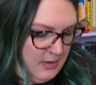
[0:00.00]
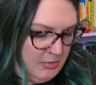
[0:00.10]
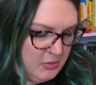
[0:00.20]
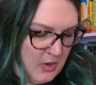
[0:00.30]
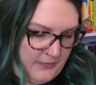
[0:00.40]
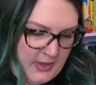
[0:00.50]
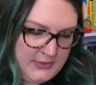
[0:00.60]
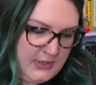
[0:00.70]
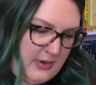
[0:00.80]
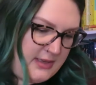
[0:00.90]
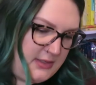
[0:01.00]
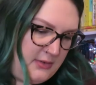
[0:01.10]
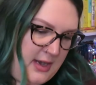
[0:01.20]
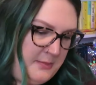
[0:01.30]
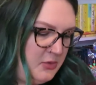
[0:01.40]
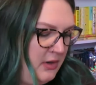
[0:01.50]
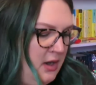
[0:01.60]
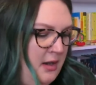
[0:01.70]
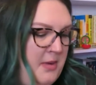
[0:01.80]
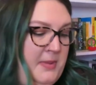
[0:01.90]
number 12 also has their names
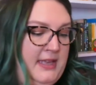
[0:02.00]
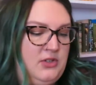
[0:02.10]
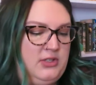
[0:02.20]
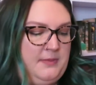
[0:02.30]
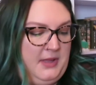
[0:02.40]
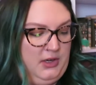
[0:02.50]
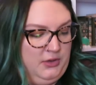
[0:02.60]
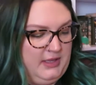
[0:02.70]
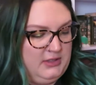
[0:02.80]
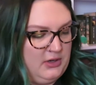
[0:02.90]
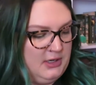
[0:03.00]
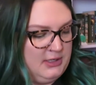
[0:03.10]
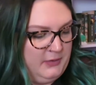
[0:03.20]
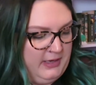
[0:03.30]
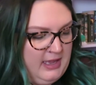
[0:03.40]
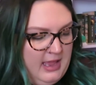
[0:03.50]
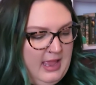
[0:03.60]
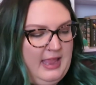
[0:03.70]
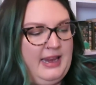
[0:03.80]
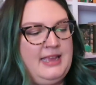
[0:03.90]
written on it. Maybe that's just something new they started doing.
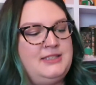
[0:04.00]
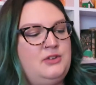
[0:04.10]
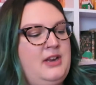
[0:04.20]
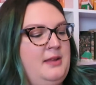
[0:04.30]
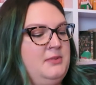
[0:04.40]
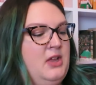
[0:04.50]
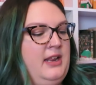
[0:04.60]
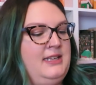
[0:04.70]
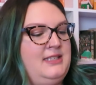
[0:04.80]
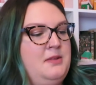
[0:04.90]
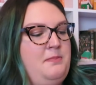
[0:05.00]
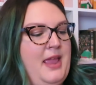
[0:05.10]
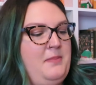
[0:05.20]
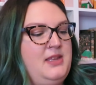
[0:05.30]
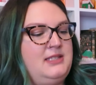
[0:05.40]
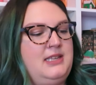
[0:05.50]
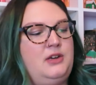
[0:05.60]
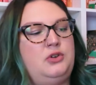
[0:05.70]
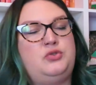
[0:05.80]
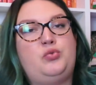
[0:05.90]
It has their names on it. It's the
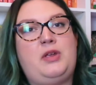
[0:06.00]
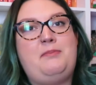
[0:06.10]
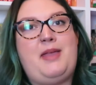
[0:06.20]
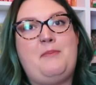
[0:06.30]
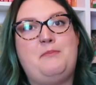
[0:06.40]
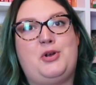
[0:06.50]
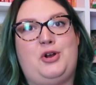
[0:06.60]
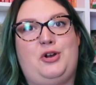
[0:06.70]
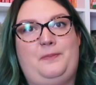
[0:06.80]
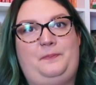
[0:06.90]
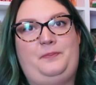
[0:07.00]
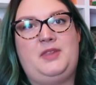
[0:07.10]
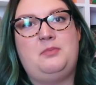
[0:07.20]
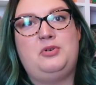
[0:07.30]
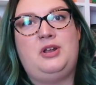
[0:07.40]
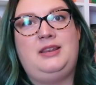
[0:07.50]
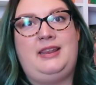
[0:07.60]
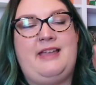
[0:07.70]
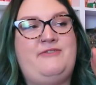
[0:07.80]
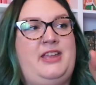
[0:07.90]
Babysitters Remember, number
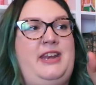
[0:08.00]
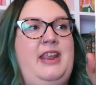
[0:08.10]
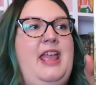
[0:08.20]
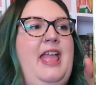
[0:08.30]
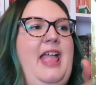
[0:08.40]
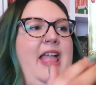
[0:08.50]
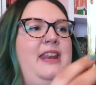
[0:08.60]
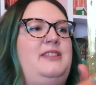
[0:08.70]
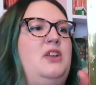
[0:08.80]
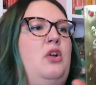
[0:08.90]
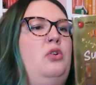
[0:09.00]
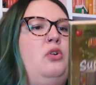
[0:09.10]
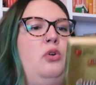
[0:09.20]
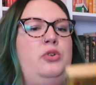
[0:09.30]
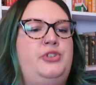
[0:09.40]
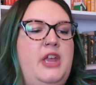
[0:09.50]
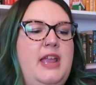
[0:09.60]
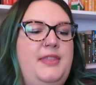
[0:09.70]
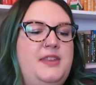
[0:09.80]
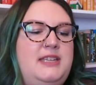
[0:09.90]
11. And it's all gold.
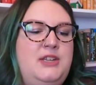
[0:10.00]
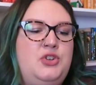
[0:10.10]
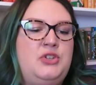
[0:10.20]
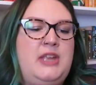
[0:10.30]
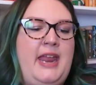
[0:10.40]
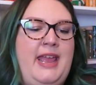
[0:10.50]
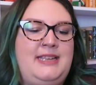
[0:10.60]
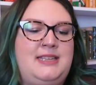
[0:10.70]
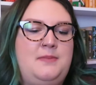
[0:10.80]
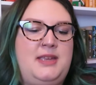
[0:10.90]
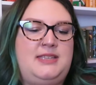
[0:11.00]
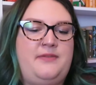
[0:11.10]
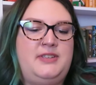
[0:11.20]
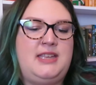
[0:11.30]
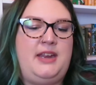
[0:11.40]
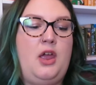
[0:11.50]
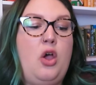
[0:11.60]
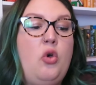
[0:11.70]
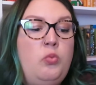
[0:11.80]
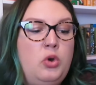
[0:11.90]
The teachers at SMS have assigned
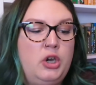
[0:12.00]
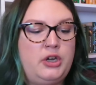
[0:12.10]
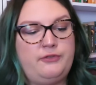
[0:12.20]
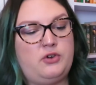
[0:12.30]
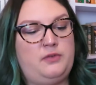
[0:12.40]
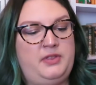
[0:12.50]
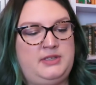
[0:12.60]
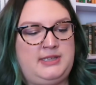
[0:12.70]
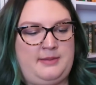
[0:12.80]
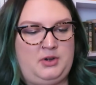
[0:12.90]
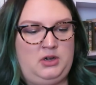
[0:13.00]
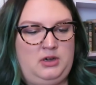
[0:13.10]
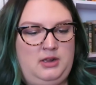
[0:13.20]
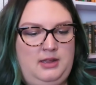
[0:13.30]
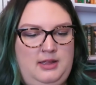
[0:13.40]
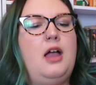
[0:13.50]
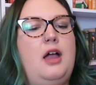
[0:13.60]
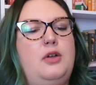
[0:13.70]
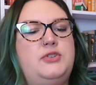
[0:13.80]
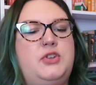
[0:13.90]
homework for over the summer.
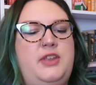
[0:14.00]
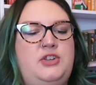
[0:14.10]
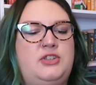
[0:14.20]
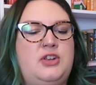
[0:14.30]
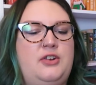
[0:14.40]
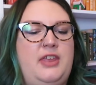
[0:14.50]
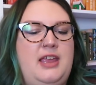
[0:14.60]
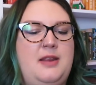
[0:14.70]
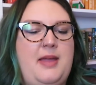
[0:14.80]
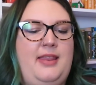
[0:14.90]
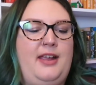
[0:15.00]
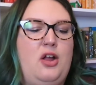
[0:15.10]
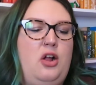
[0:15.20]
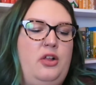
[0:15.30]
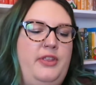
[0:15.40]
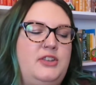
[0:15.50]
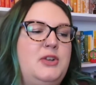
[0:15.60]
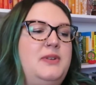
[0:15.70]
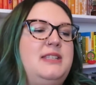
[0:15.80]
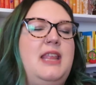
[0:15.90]
Oh, so they just start thinking about like all the...
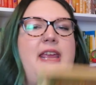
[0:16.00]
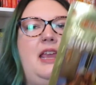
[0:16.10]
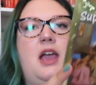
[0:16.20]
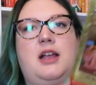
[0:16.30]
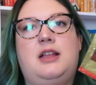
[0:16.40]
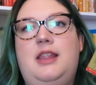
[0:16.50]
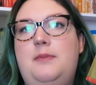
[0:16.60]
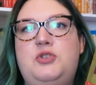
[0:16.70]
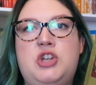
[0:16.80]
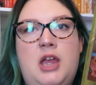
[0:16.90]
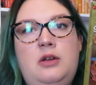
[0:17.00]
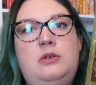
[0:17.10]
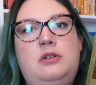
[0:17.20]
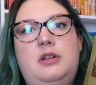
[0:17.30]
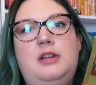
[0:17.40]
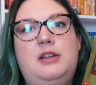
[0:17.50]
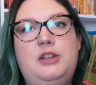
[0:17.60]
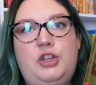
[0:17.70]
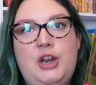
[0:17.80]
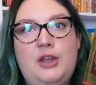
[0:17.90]
So it's like a clip show,
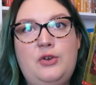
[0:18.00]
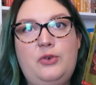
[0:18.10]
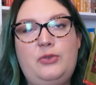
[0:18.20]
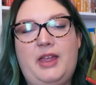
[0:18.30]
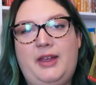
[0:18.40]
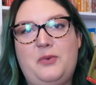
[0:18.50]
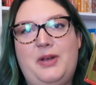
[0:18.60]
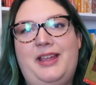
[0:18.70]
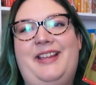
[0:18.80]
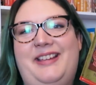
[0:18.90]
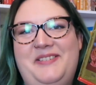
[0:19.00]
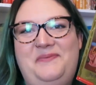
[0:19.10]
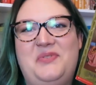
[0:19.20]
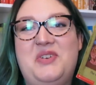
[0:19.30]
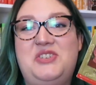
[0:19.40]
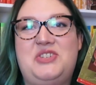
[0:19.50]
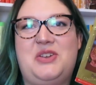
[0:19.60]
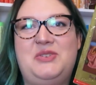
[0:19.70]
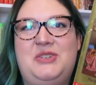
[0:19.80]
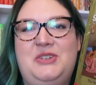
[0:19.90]
you know? Like when
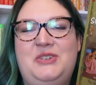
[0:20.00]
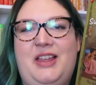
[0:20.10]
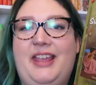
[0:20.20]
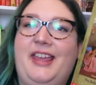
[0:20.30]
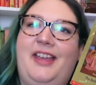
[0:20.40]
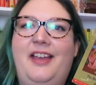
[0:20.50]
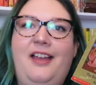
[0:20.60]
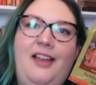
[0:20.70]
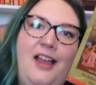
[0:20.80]
shows do like a